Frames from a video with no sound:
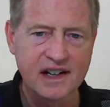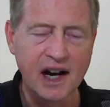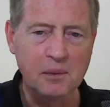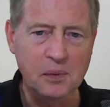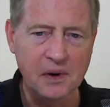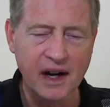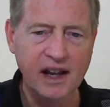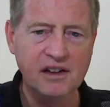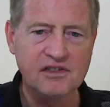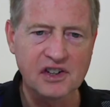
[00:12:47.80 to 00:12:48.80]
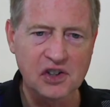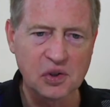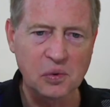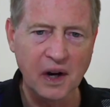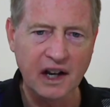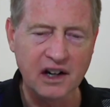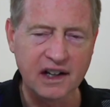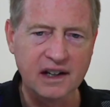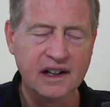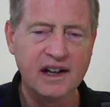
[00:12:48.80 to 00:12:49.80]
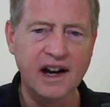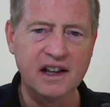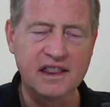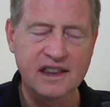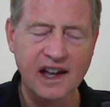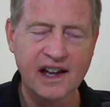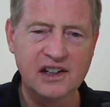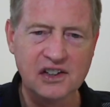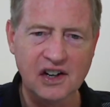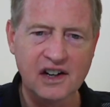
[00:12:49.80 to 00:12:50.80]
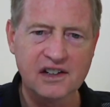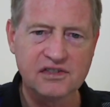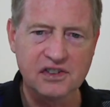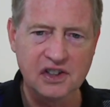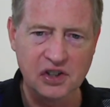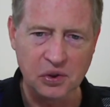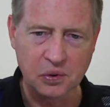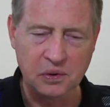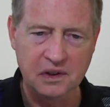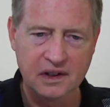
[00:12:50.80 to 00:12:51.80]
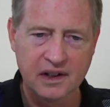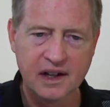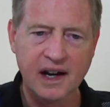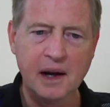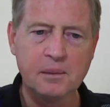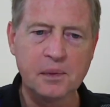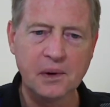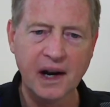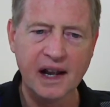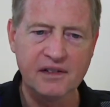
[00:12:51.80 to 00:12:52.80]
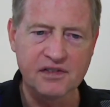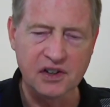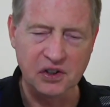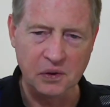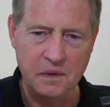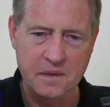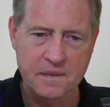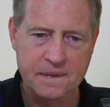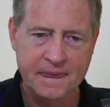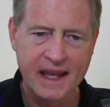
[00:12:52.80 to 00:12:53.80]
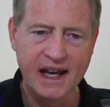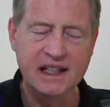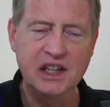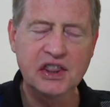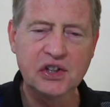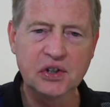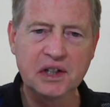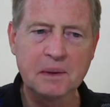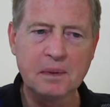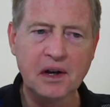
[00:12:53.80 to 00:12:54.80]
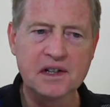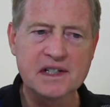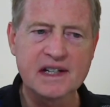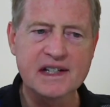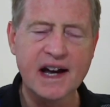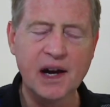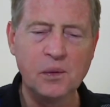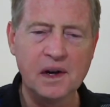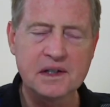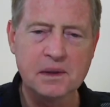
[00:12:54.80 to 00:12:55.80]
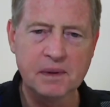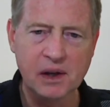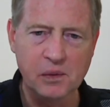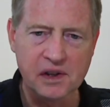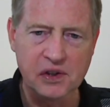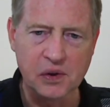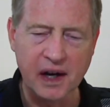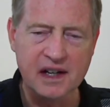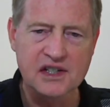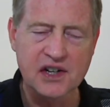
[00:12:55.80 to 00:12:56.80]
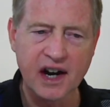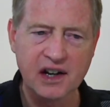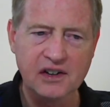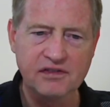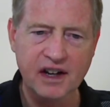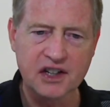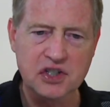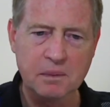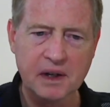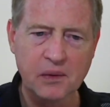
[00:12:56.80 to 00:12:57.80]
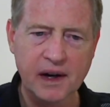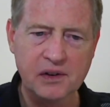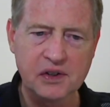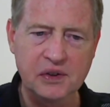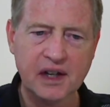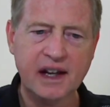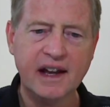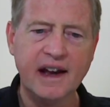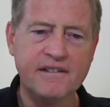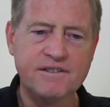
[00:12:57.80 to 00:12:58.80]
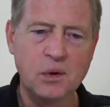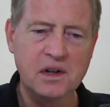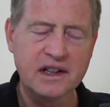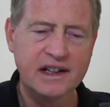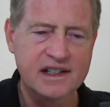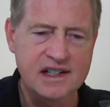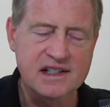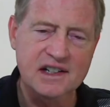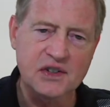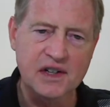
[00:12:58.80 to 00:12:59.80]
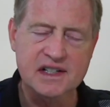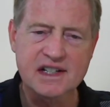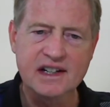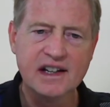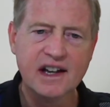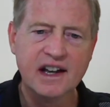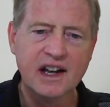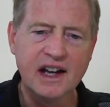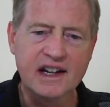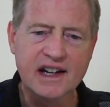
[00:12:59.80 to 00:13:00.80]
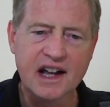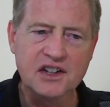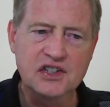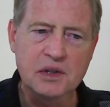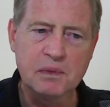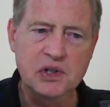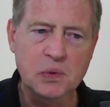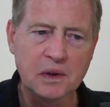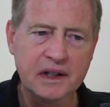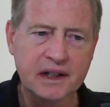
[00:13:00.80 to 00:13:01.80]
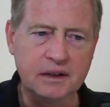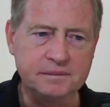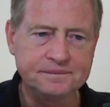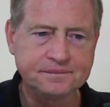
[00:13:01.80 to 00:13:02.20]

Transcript: I pray for you regularly. I thank God for you. I'm praying for you. And then thirdly, Paul says, I want to be with you. I desire your fellowship, be around you. And fourthly, and this is interesting, acknowledge the mutual help.